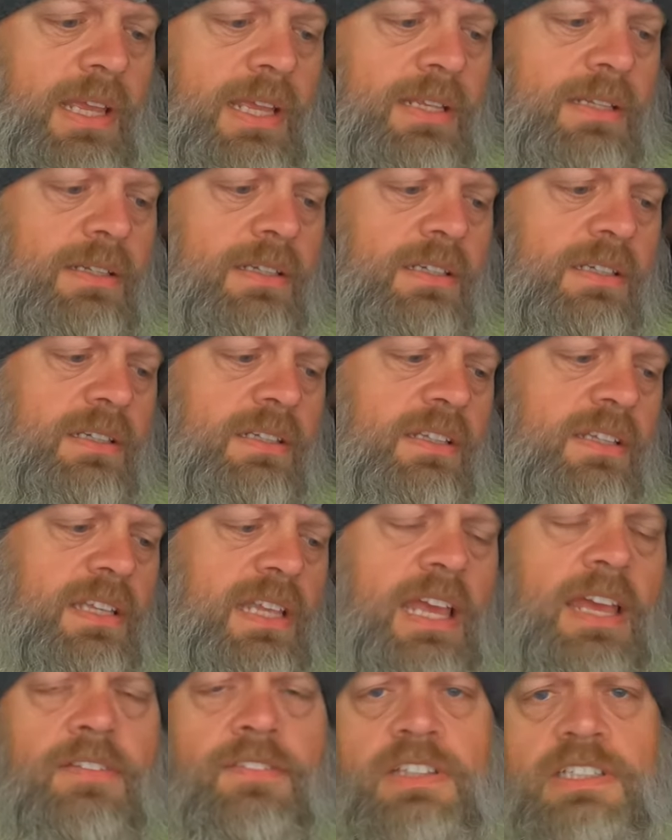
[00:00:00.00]
And
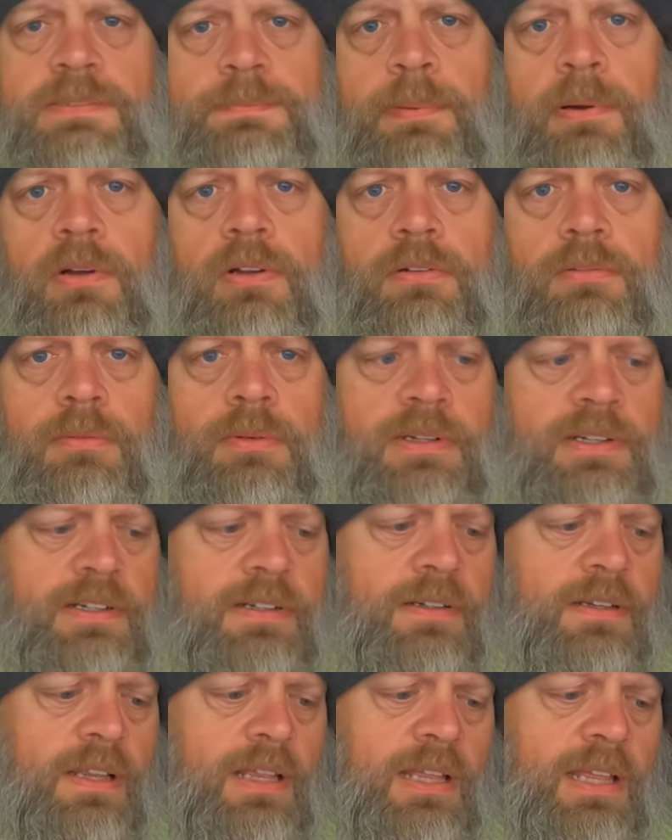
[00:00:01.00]
you have this part
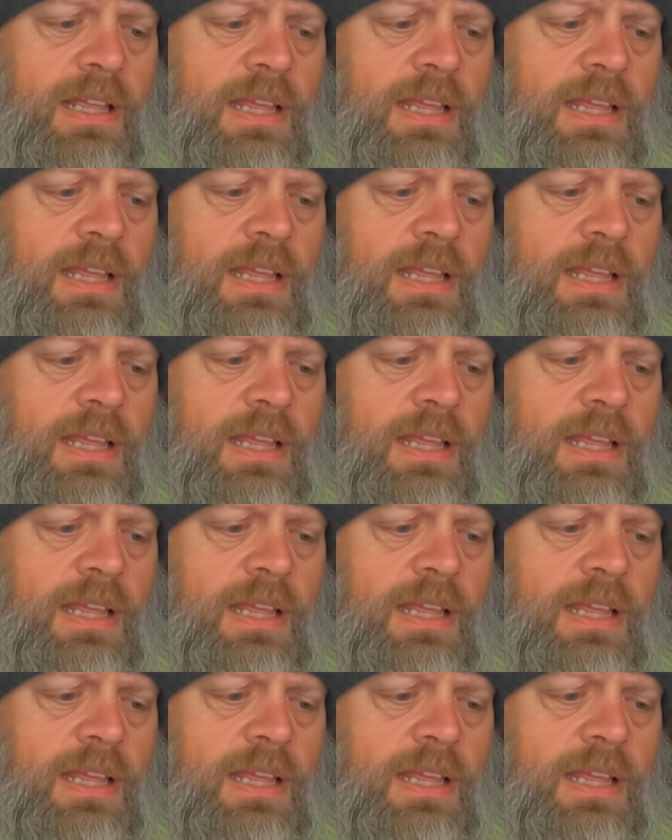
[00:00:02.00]
where